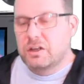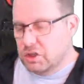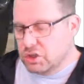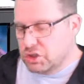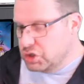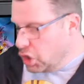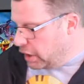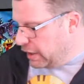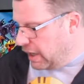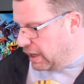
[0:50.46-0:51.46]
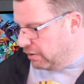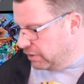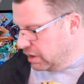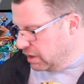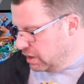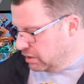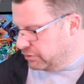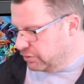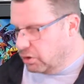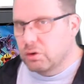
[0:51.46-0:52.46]
does not have.
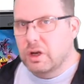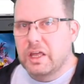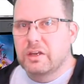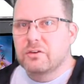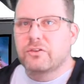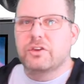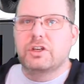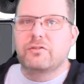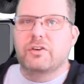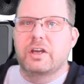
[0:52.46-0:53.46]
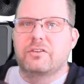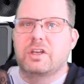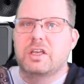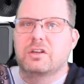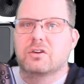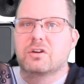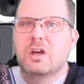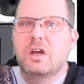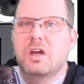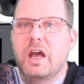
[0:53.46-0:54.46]
So here's the device here,
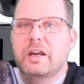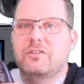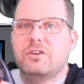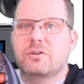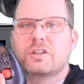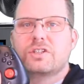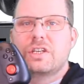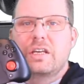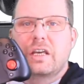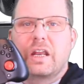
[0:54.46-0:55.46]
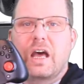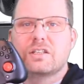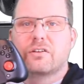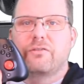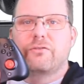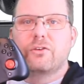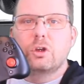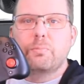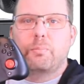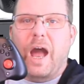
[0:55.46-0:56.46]
and as you can see, it has a
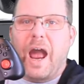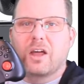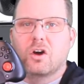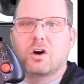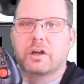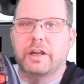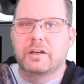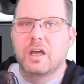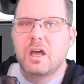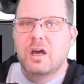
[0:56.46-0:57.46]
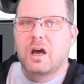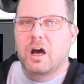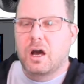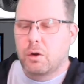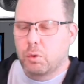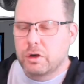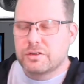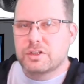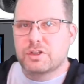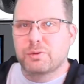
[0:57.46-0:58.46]
full back on it.
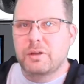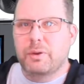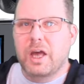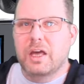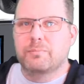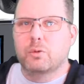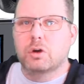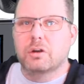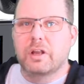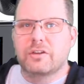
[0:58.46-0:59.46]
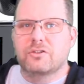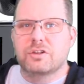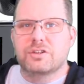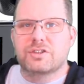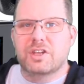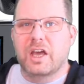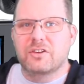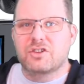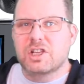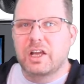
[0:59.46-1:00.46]
Whereas the split pad more or less just kind
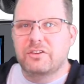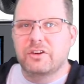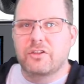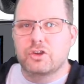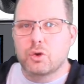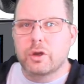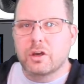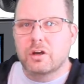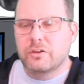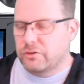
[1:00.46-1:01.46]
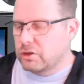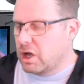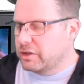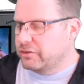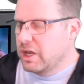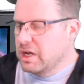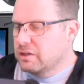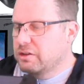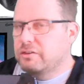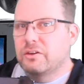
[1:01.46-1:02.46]
of slides into the Joy-Con slots.
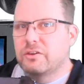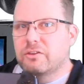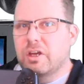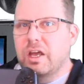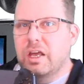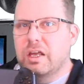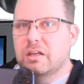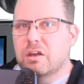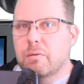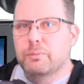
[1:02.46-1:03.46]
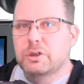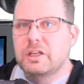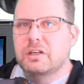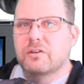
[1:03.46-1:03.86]
This is a complete